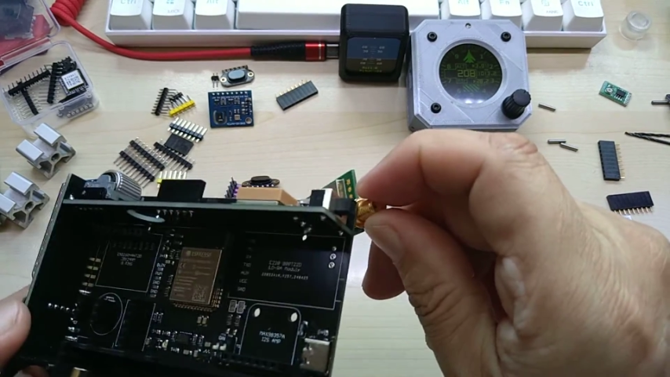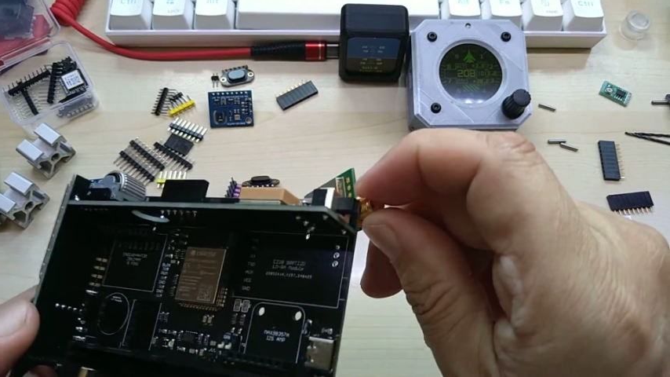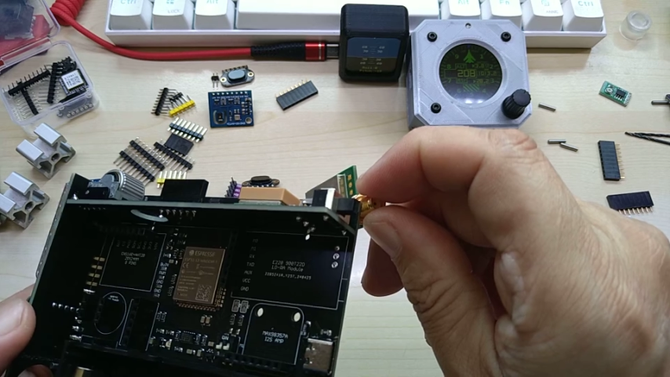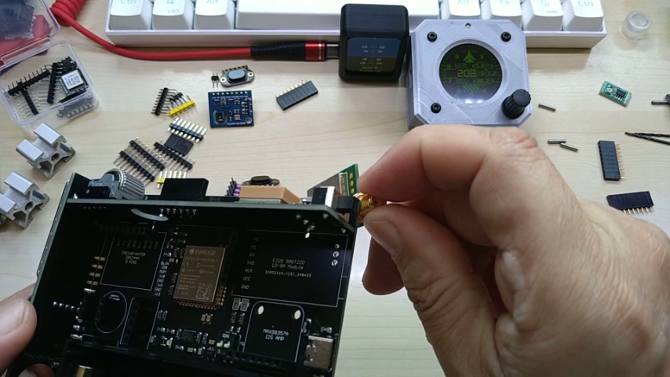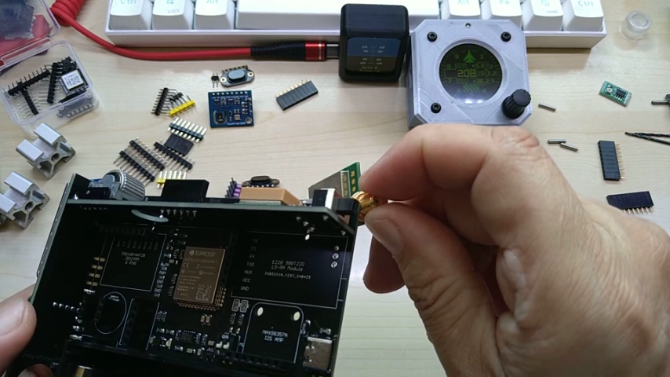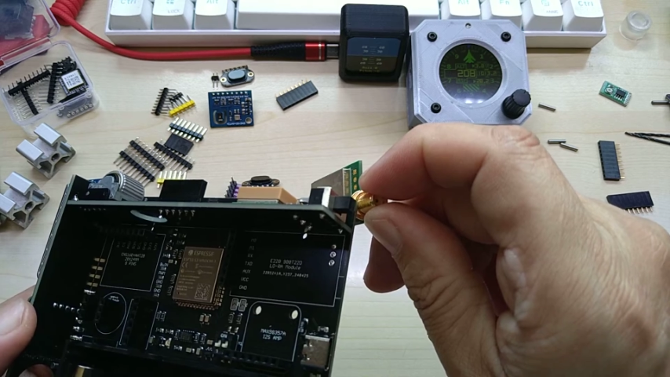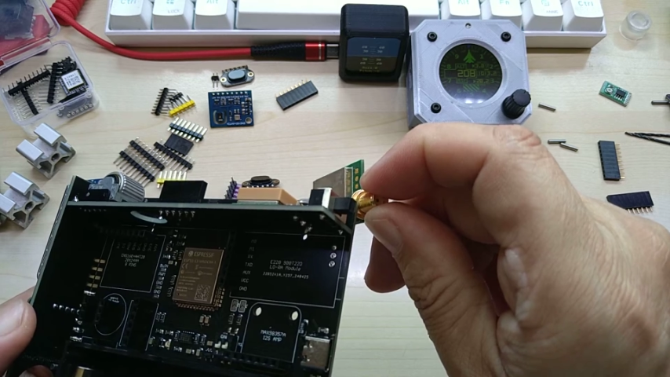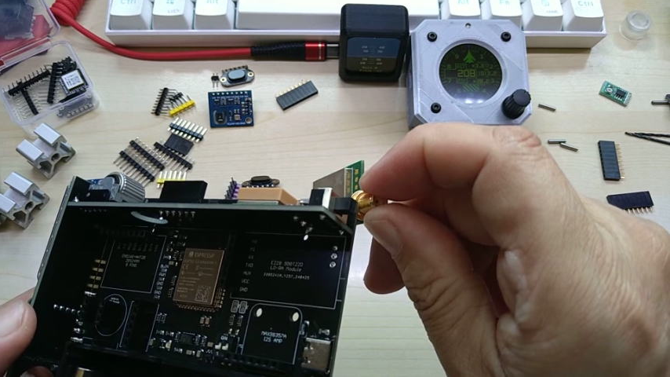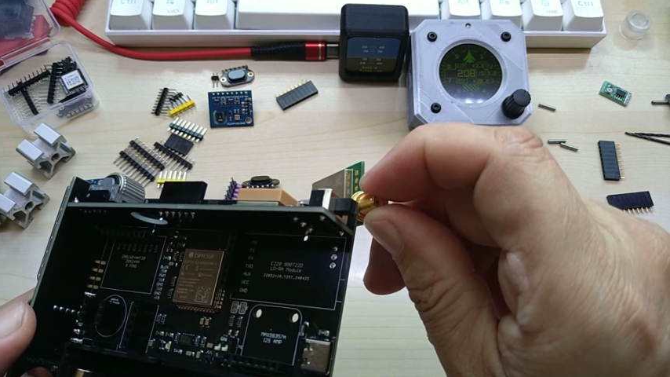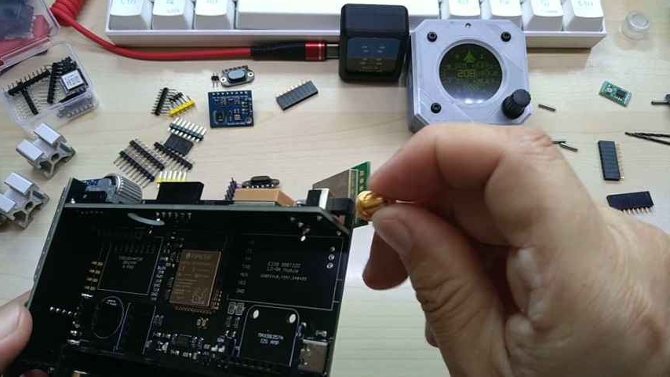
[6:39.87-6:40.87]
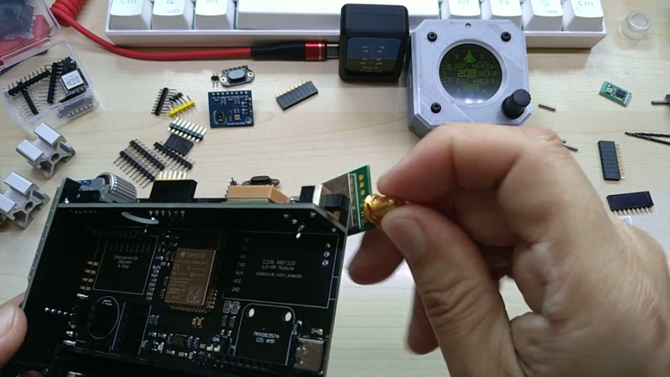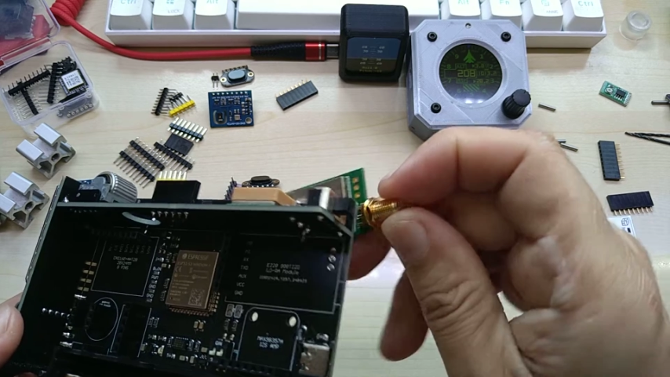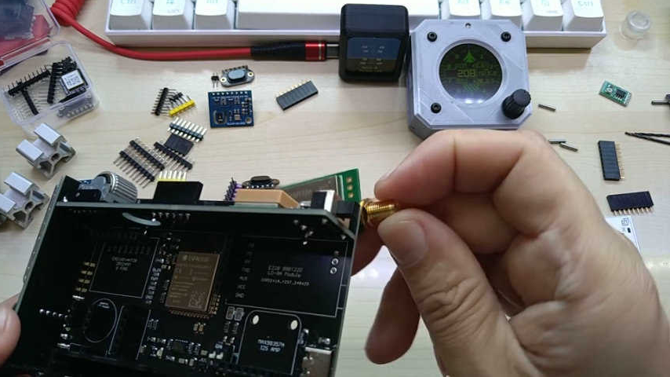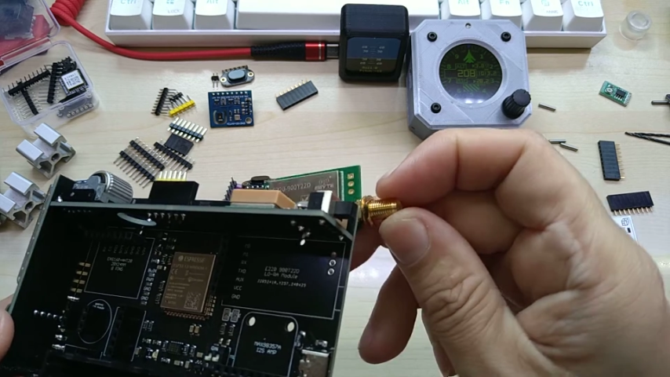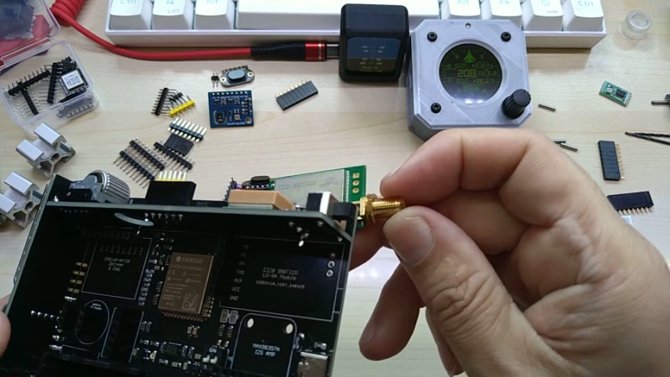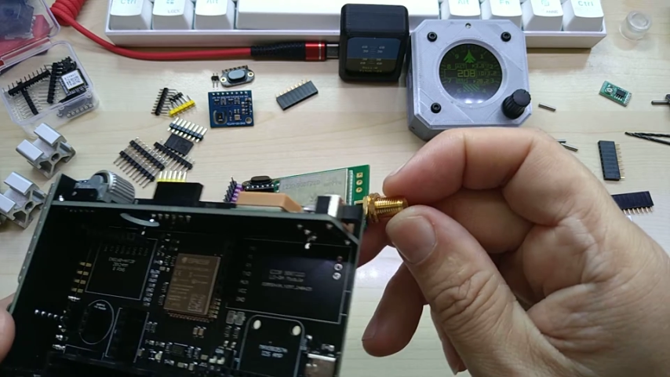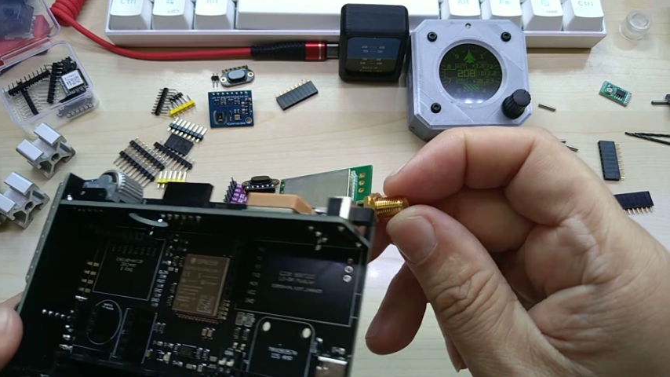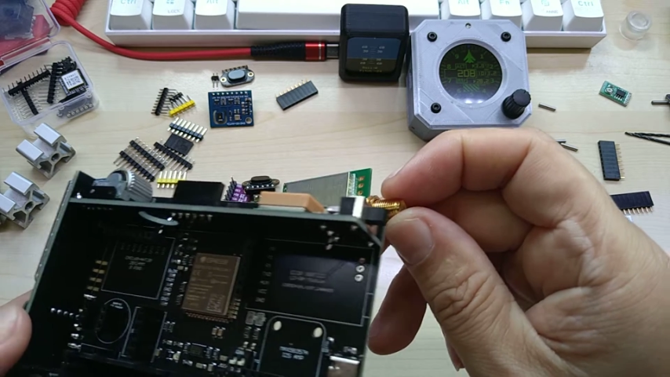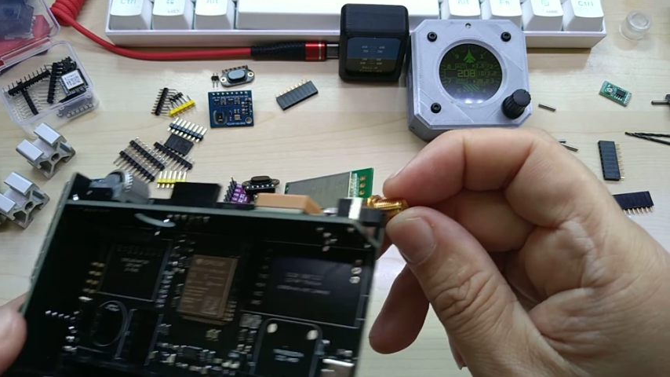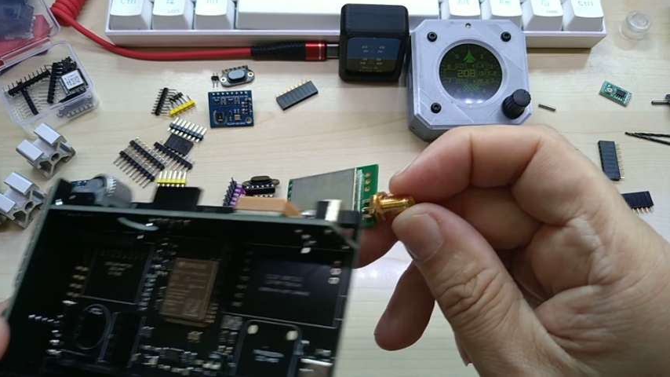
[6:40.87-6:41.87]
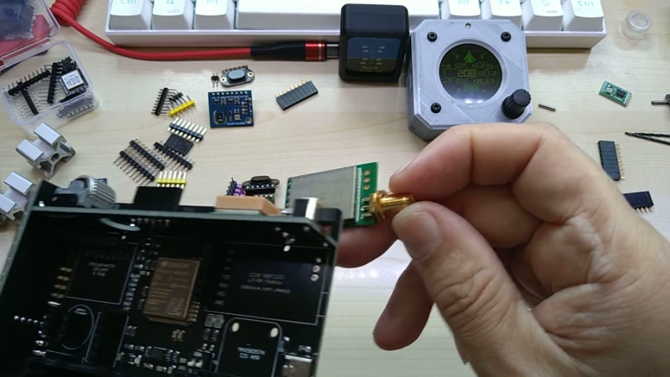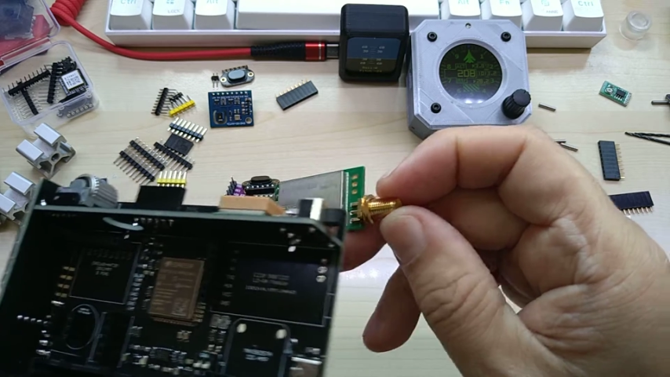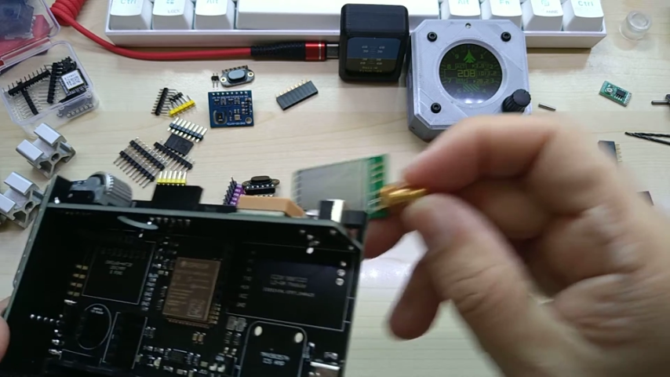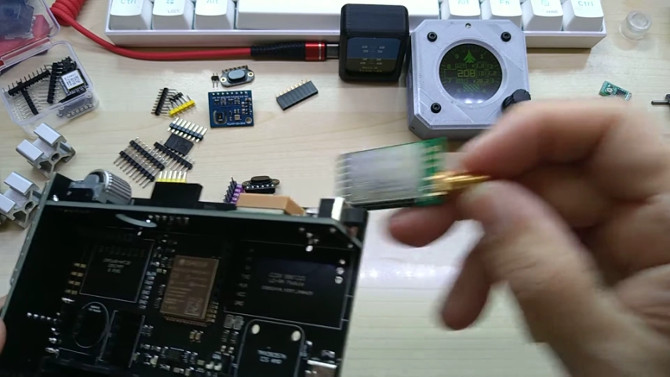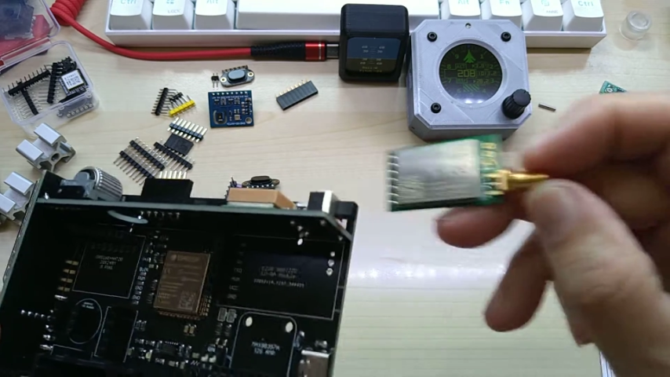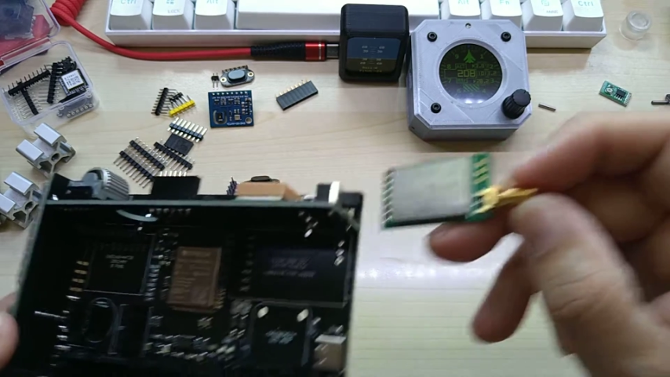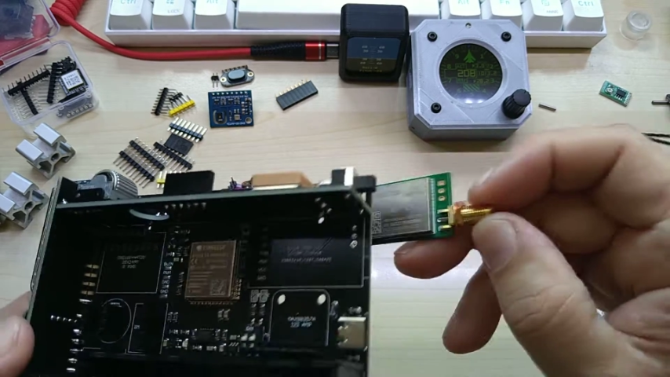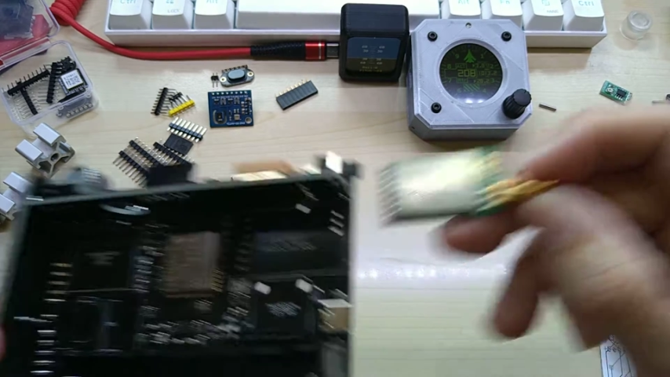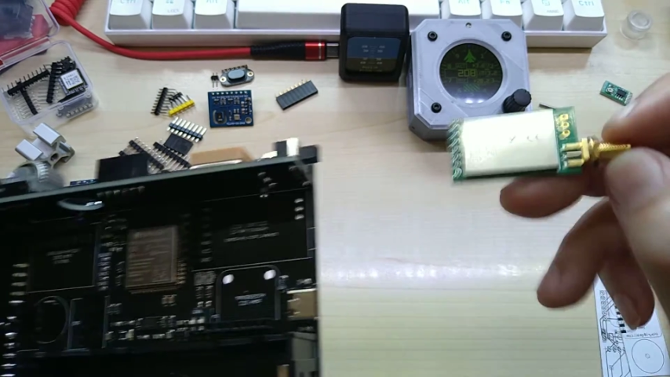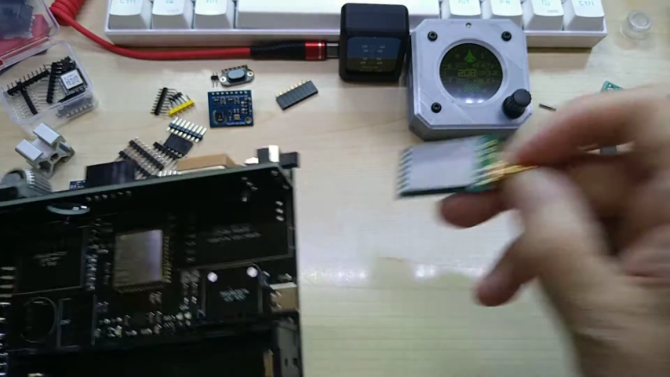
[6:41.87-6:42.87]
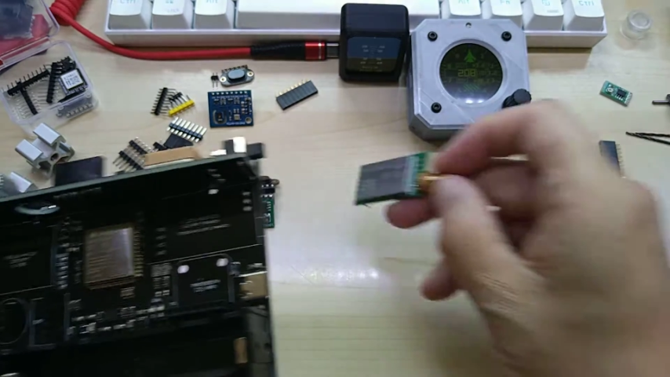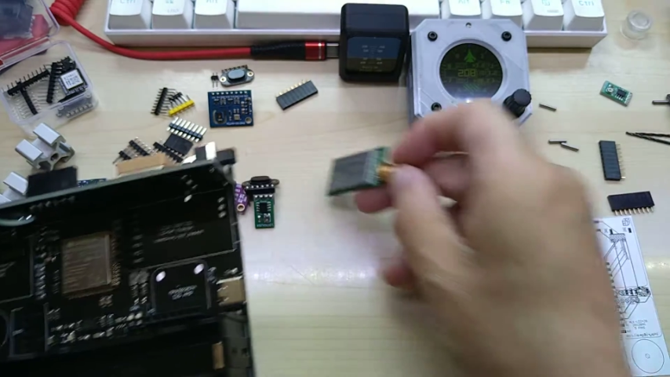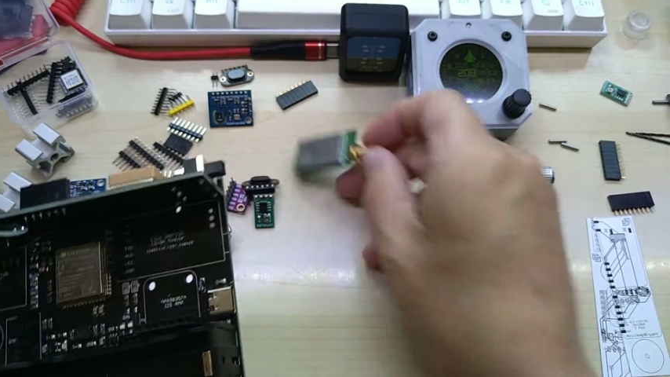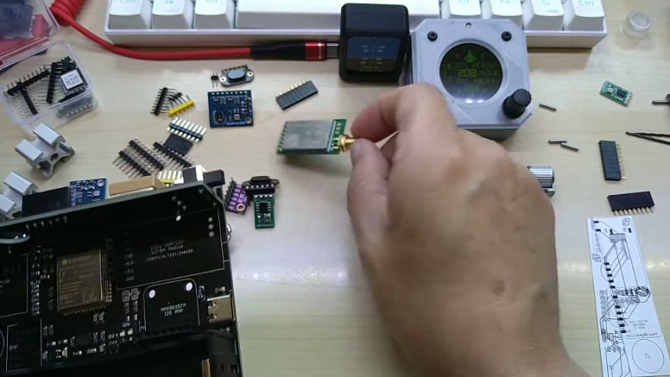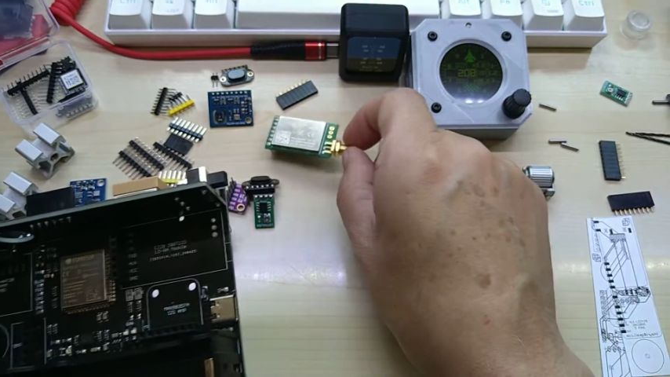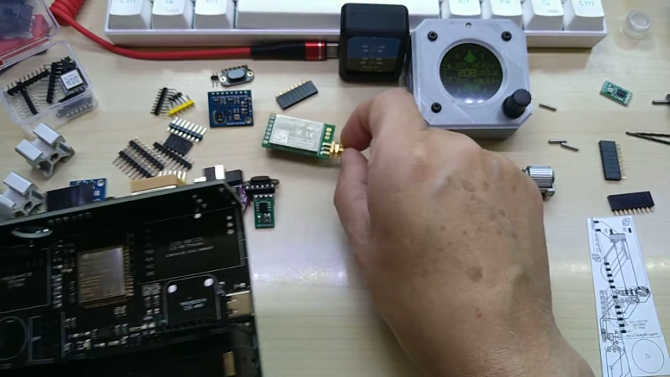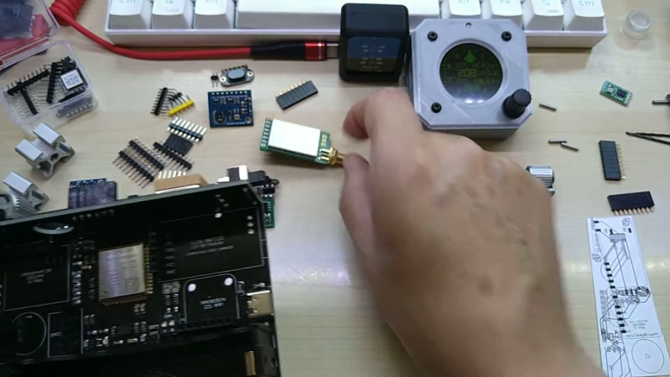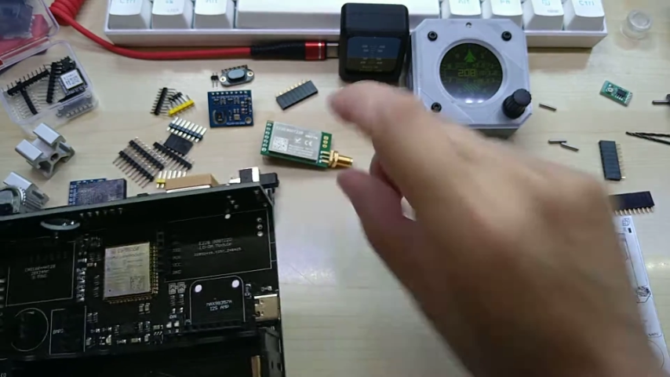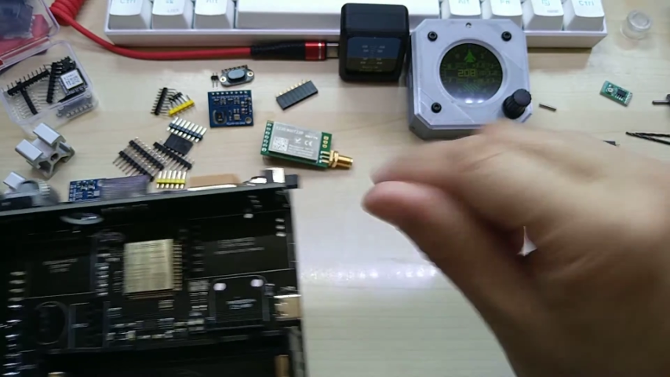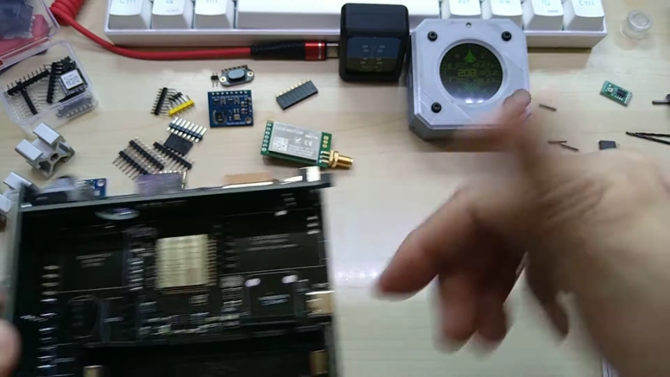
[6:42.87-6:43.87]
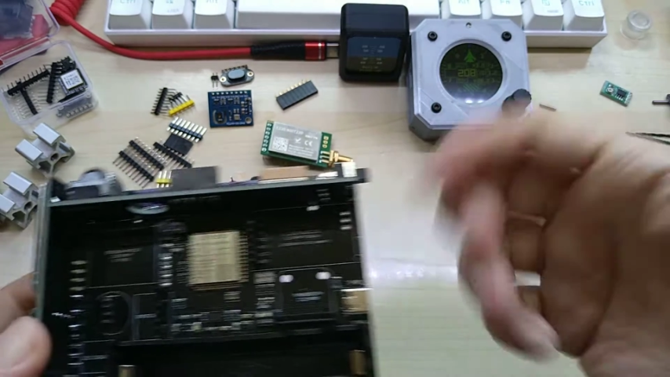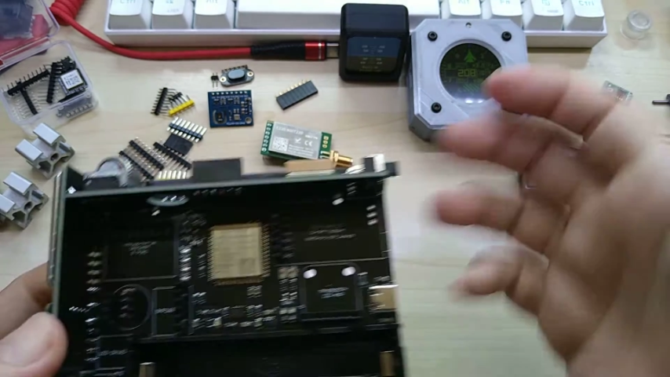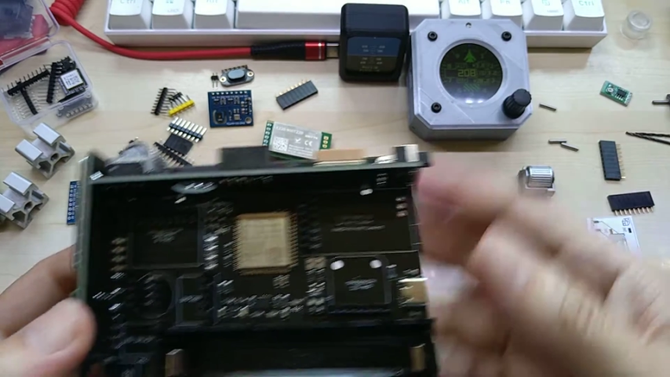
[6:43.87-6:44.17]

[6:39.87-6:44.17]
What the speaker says: [unreadable: no face in view]